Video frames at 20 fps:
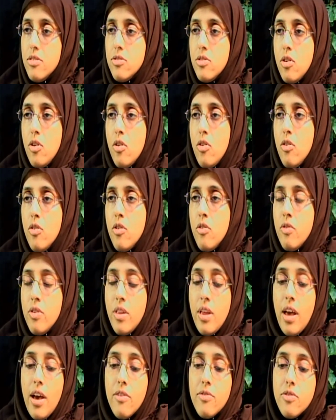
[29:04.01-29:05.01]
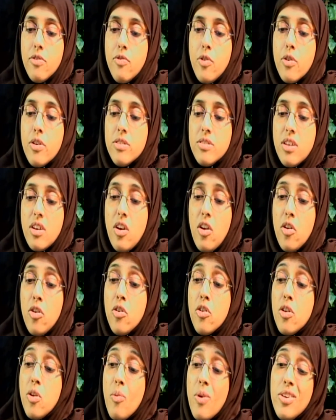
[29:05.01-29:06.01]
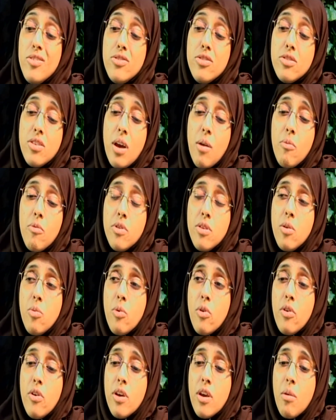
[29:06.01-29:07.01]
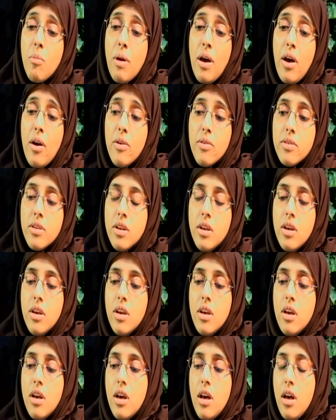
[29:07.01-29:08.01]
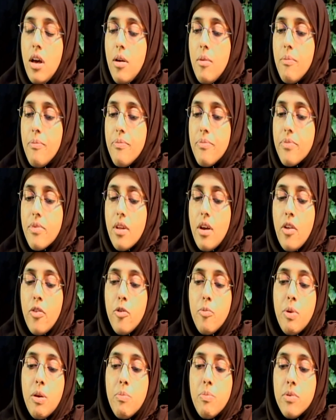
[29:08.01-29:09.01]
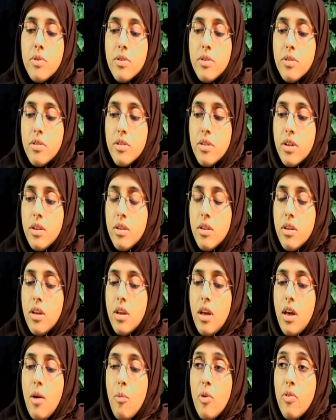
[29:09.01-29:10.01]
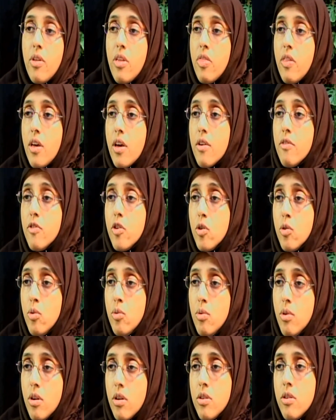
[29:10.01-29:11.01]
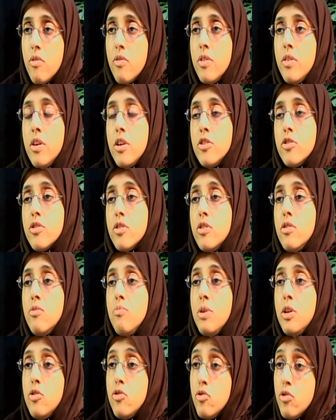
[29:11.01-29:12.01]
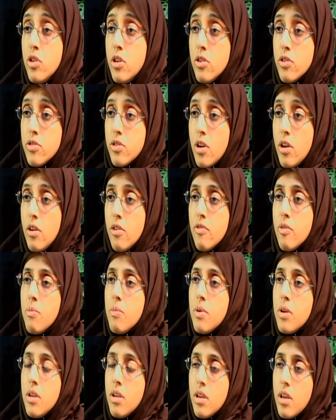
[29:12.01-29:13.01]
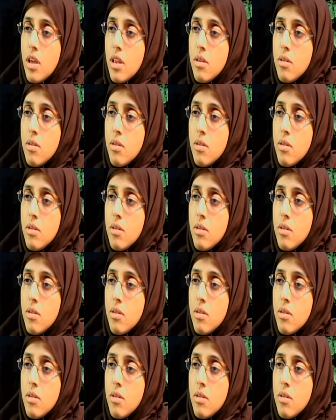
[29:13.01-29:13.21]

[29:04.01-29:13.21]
So you really have to focus, like, are you going to waste your time really worrying about other people and what they think of you, or you're really just going to be true to yourself and be